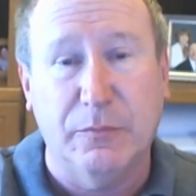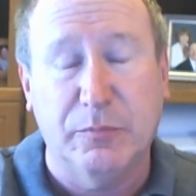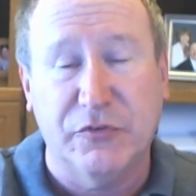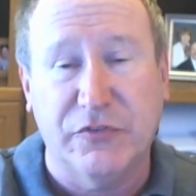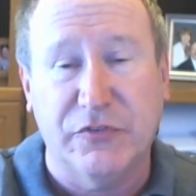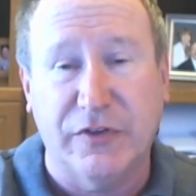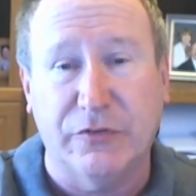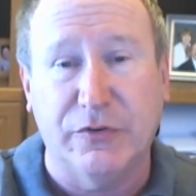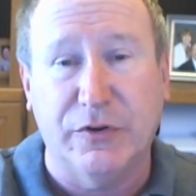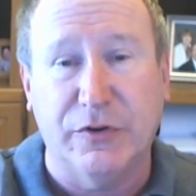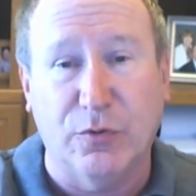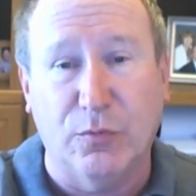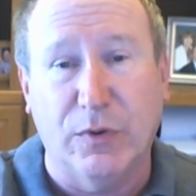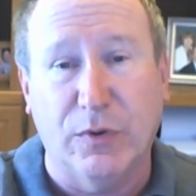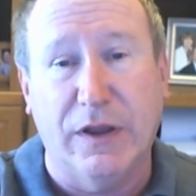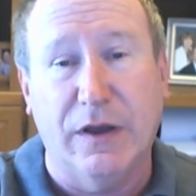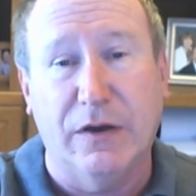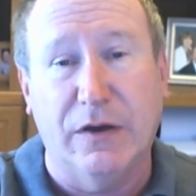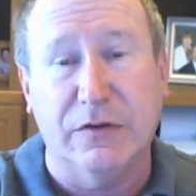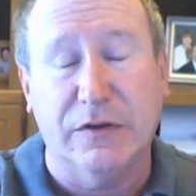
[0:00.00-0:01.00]
particularly
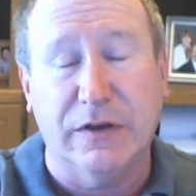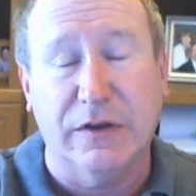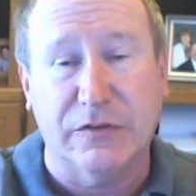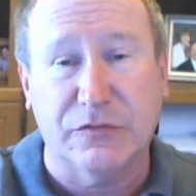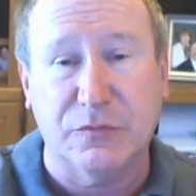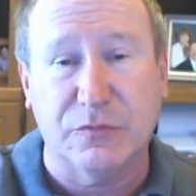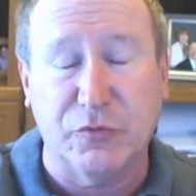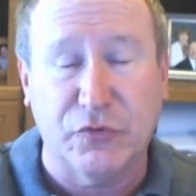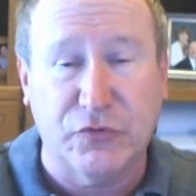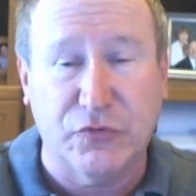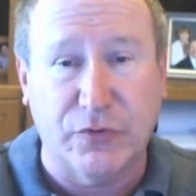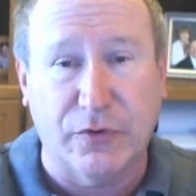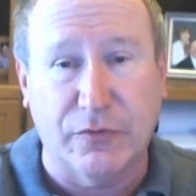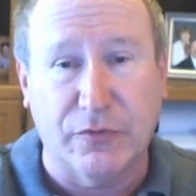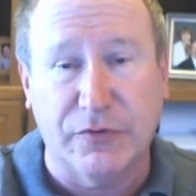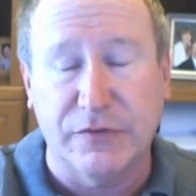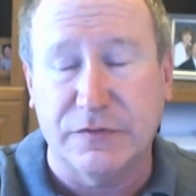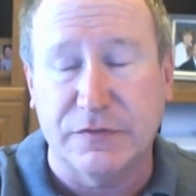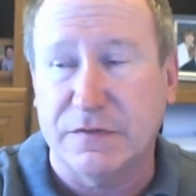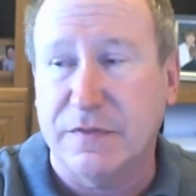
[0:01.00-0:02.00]
around customer
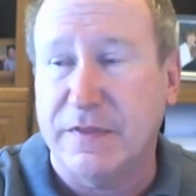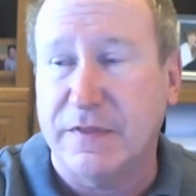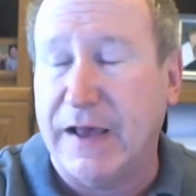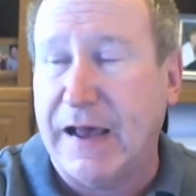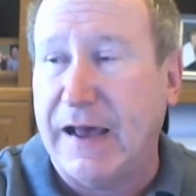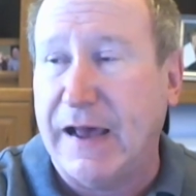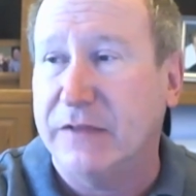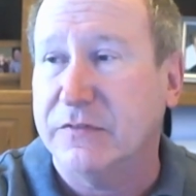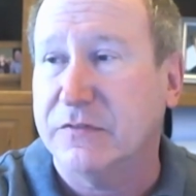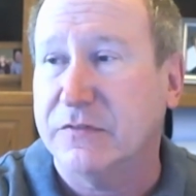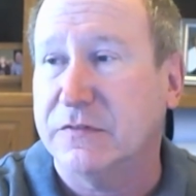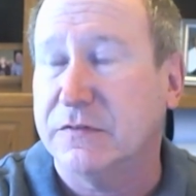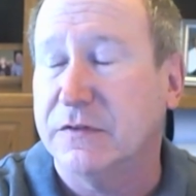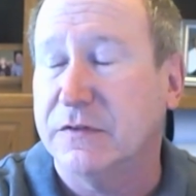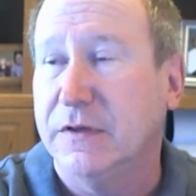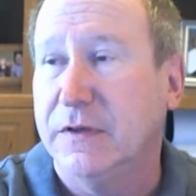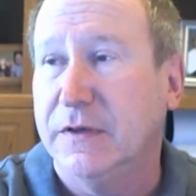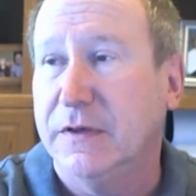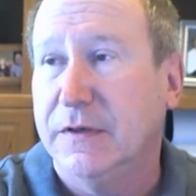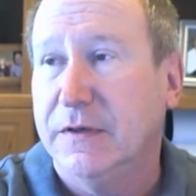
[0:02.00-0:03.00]
service.
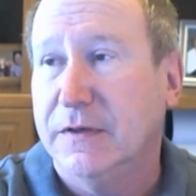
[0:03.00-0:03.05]
That's